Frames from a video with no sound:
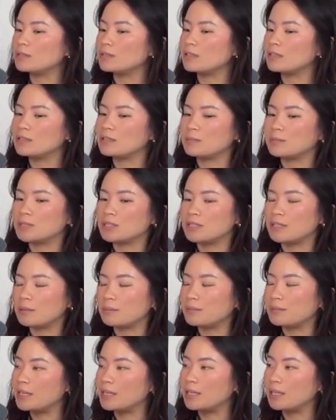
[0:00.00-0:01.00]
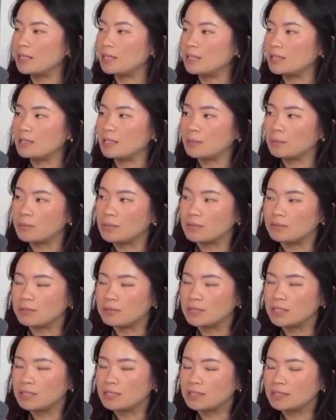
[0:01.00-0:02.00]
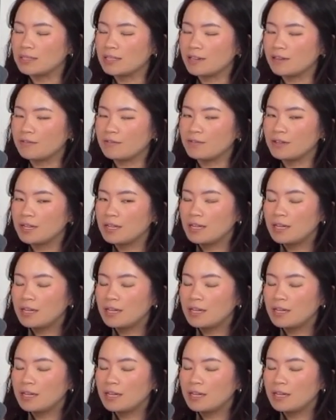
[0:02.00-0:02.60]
not as much like planning and like posing and stuff.